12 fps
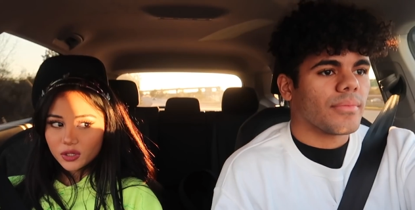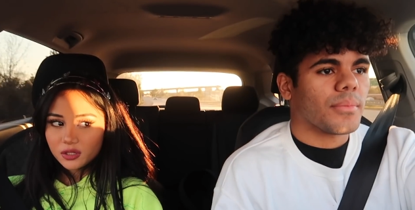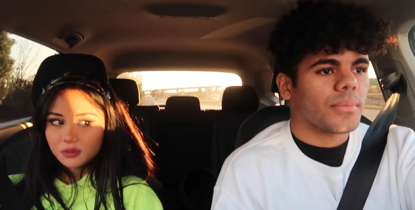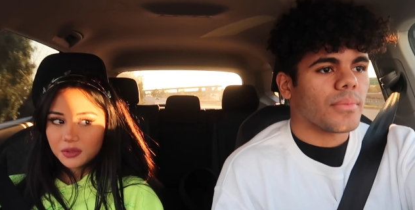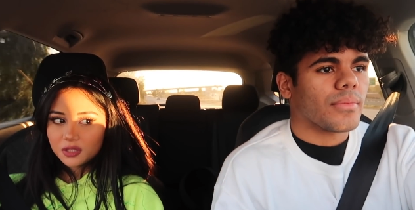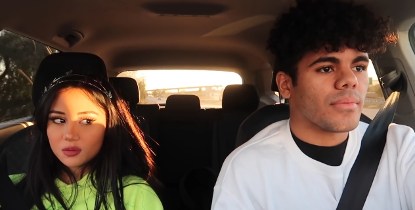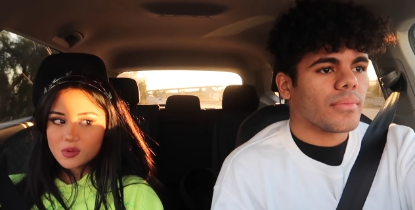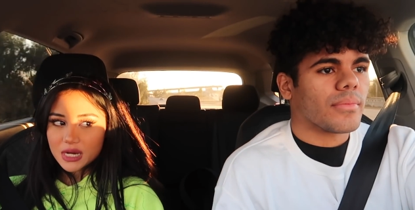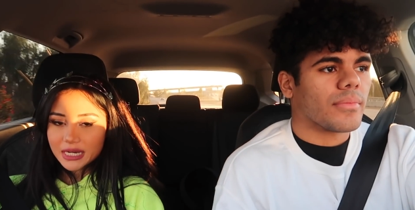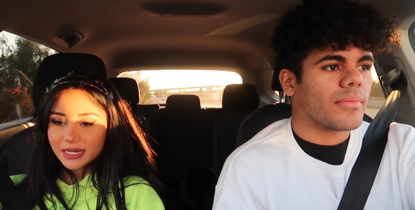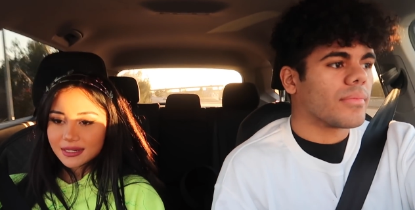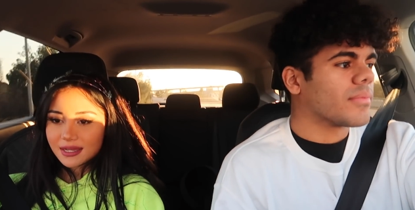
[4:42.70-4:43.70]
Speaker 1: What do you mean you
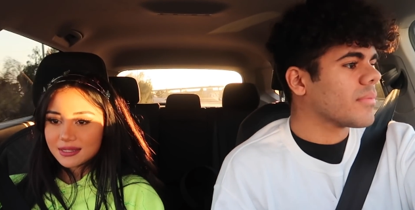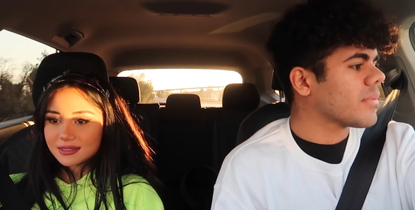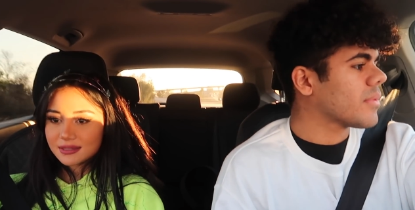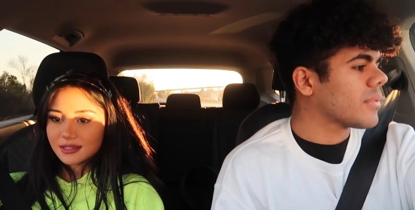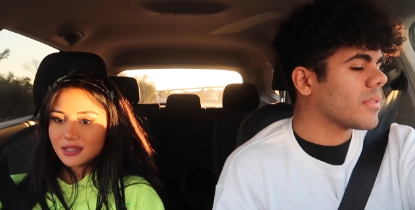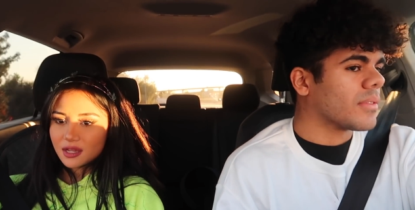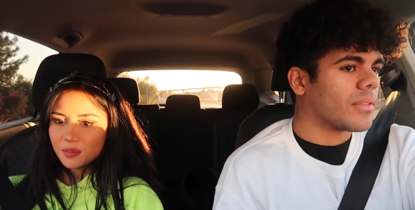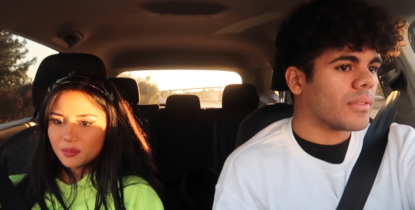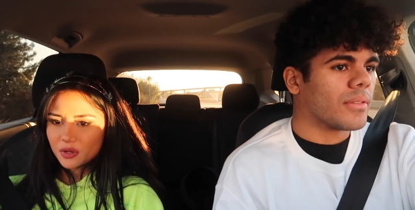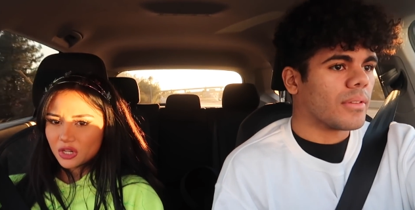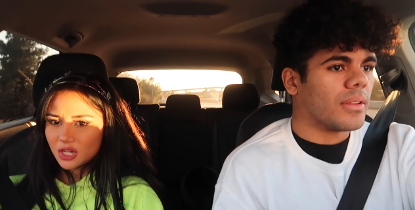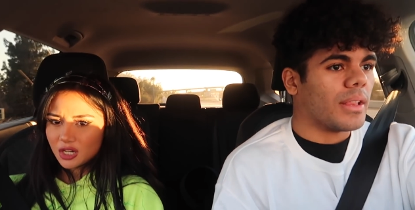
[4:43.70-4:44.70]
recognize the
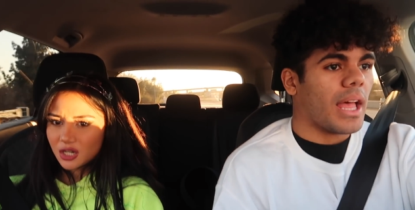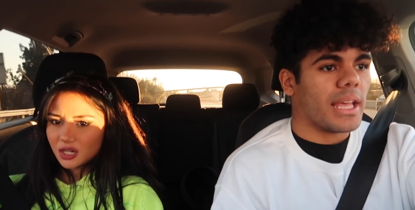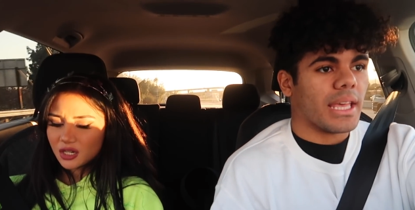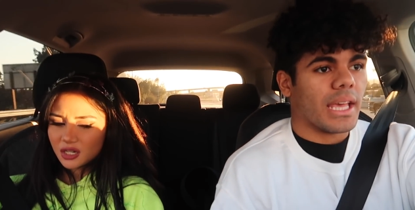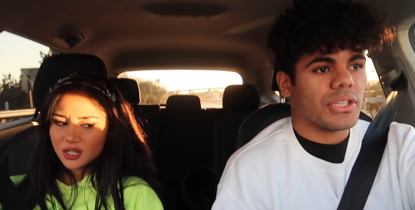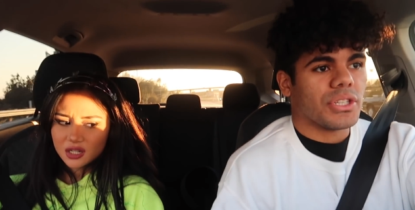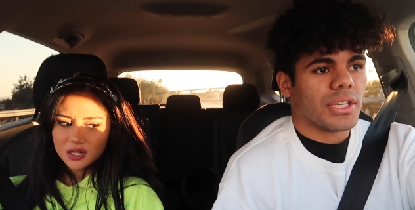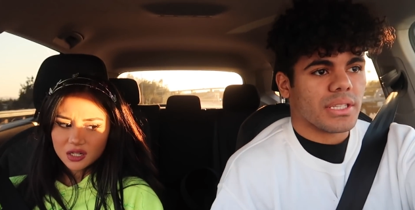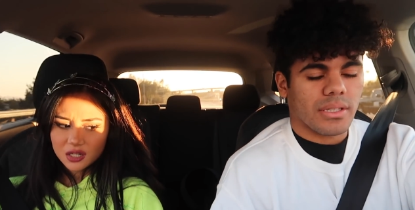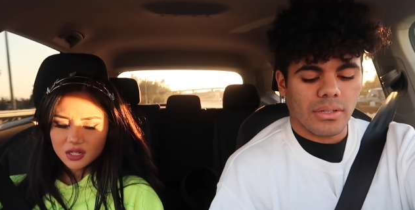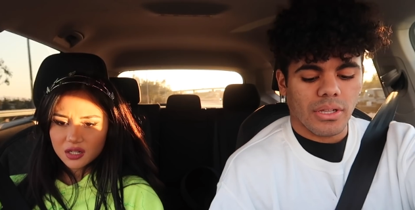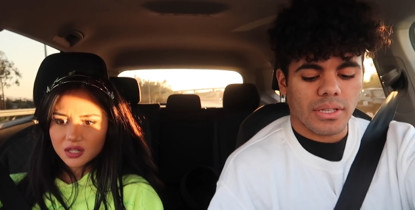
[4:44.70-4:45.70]
number?
Speaker 2: Like, it
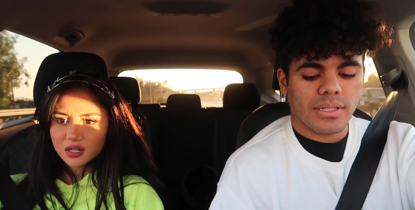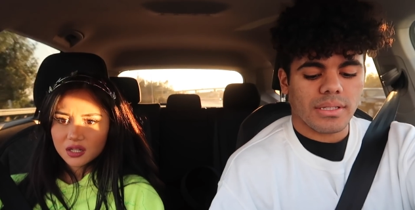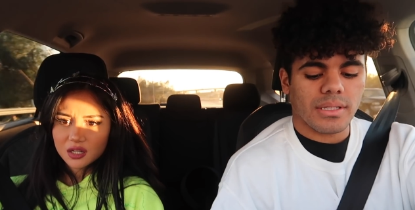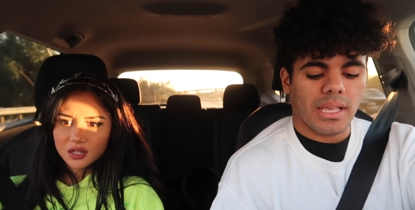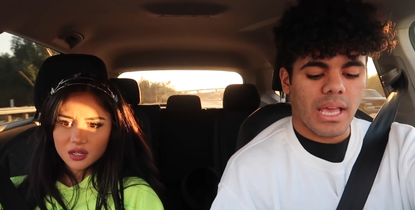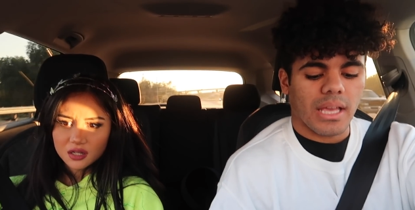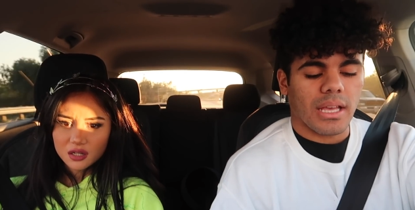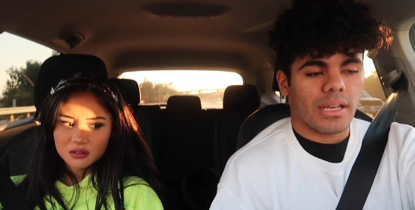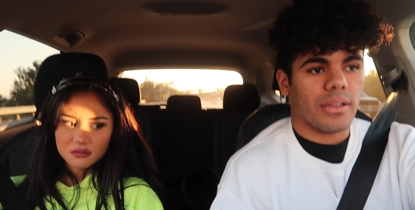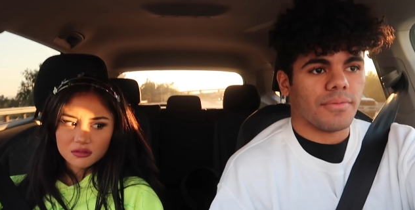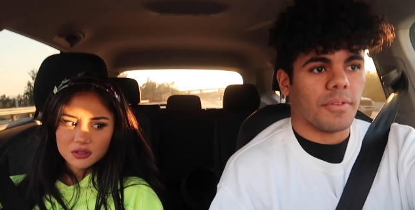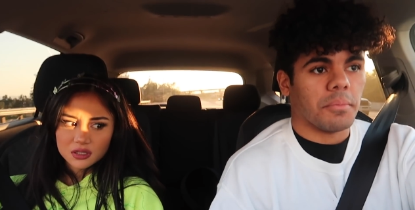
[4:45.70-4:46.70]
just looks like
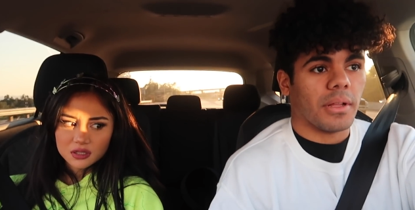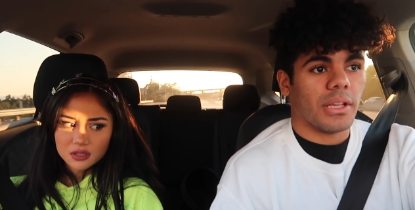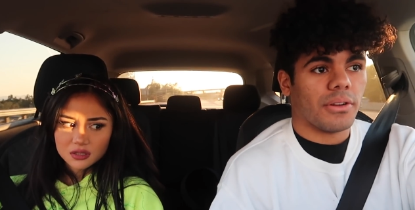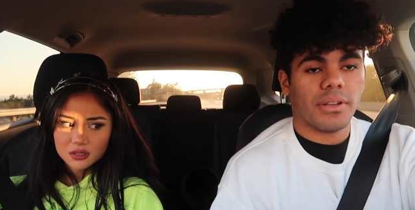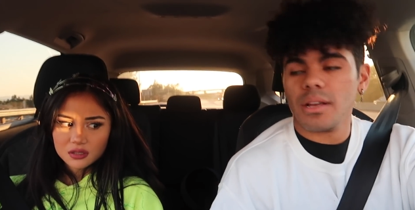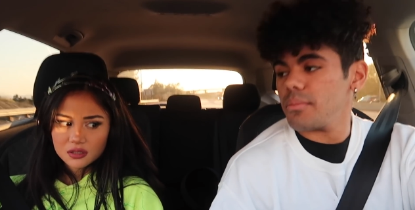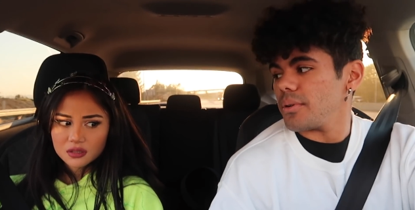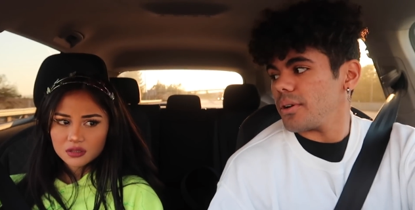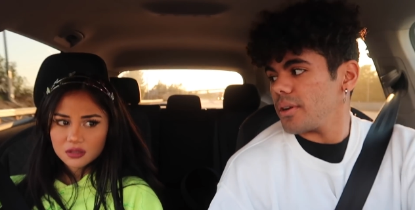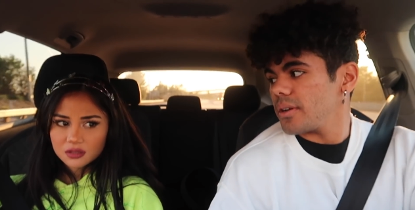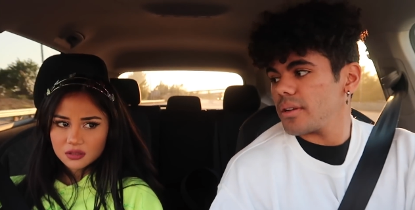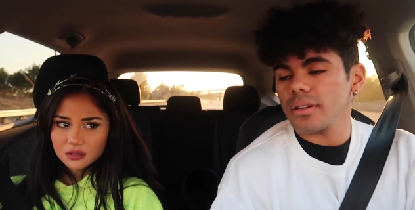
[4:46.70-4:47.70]
a familiar
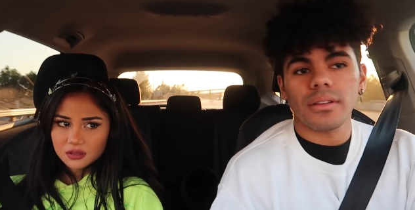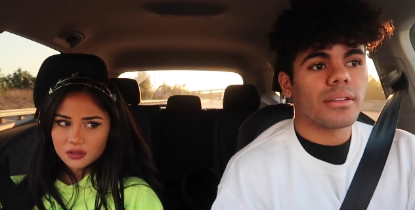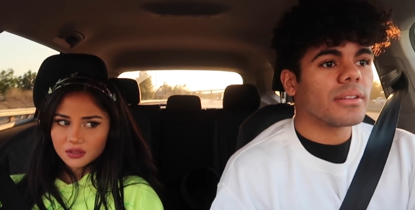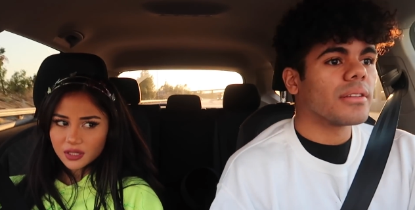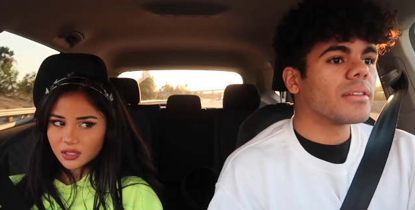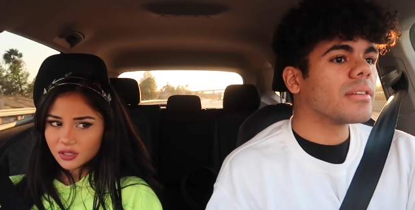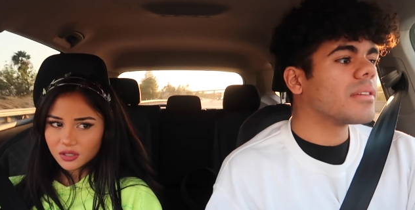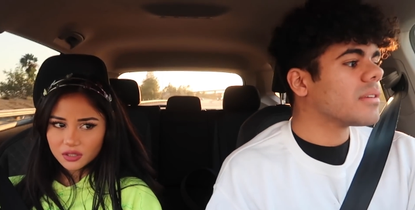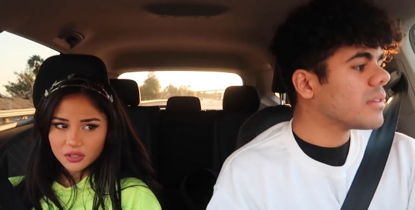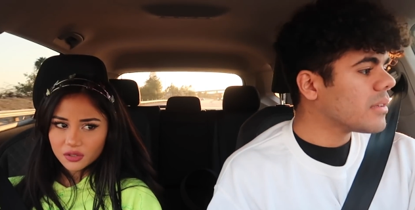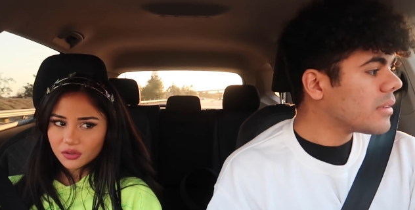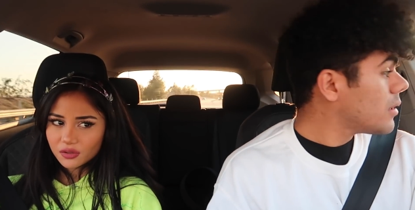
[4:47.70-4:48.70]
number. Like
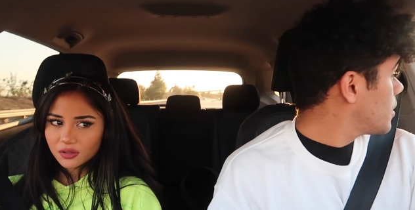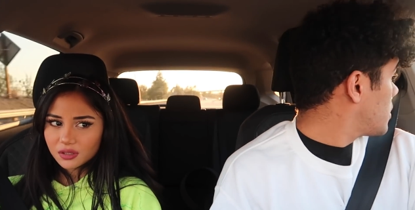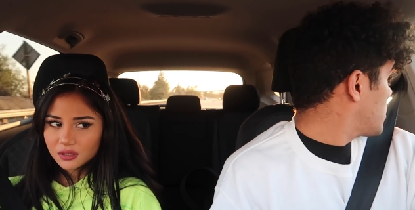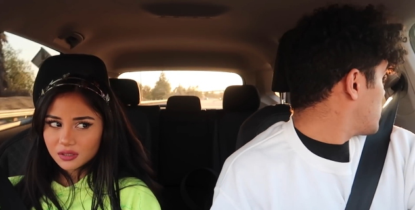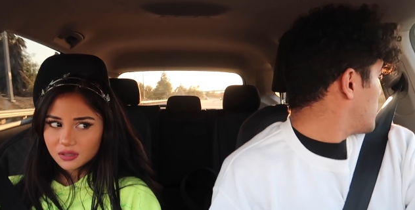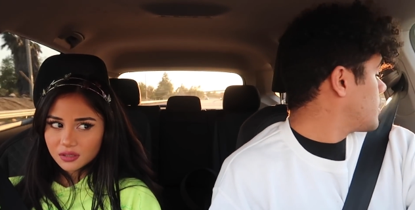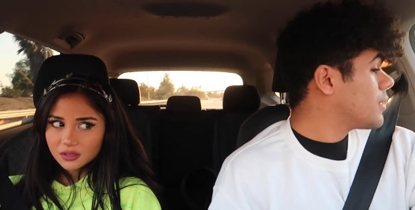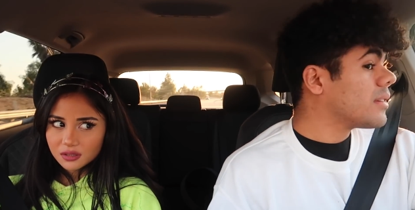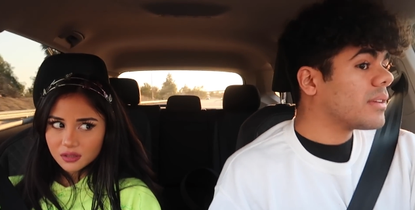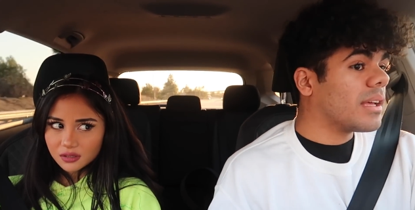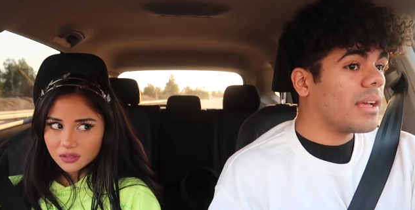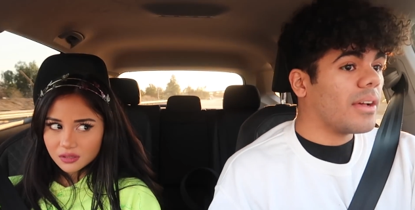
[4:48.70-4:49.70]
who?
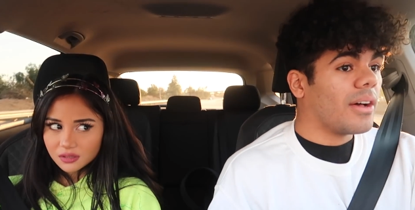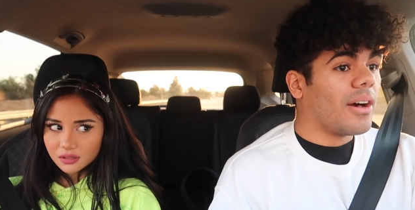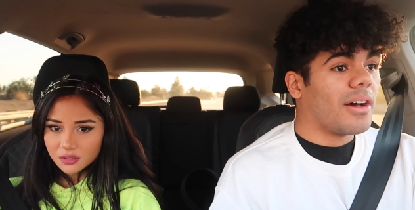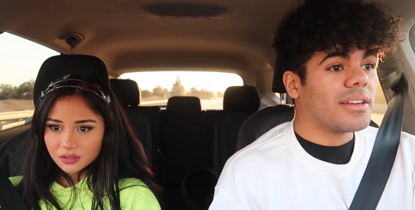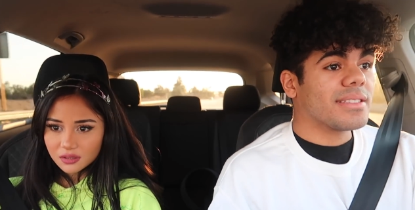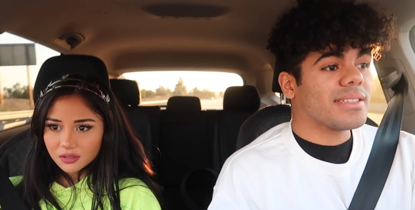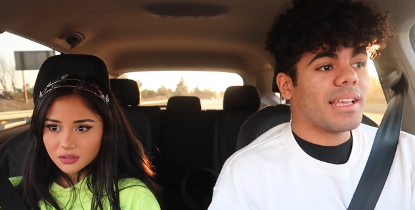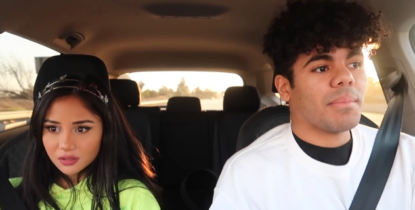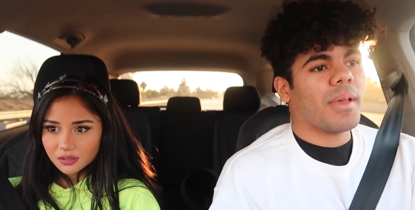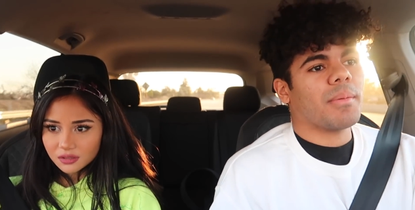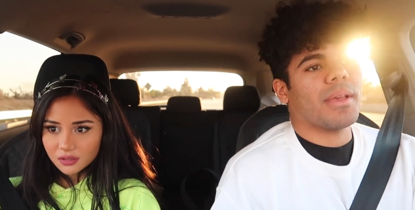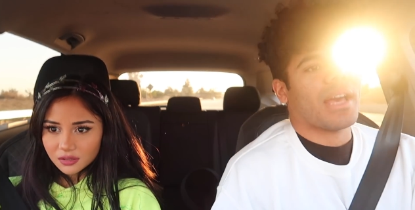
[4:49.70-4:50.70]
Honestly, baby,